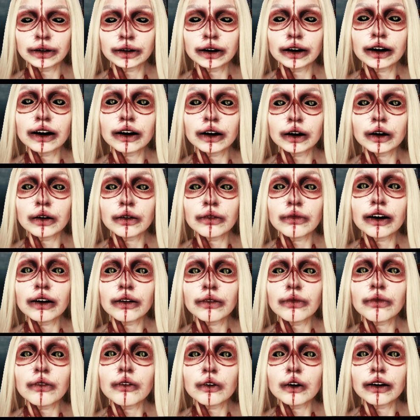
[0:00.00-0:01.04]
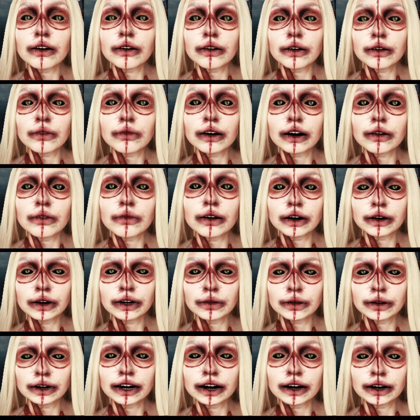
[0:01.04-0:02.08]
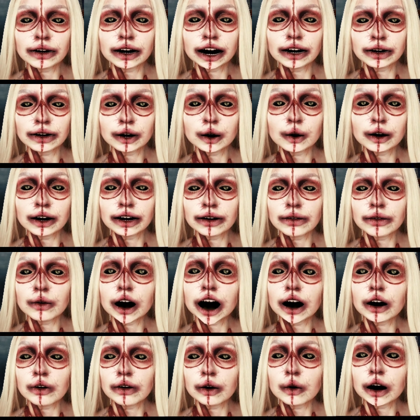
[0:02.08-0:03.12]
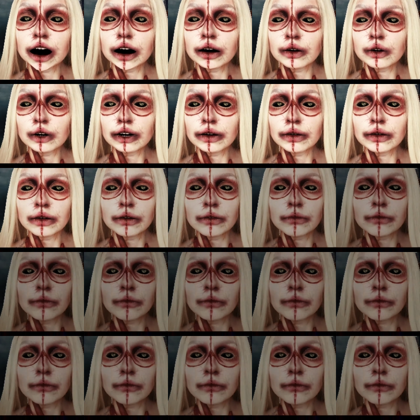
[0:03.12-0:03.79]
Anger hung heavy between us, seeping through the floorboards. It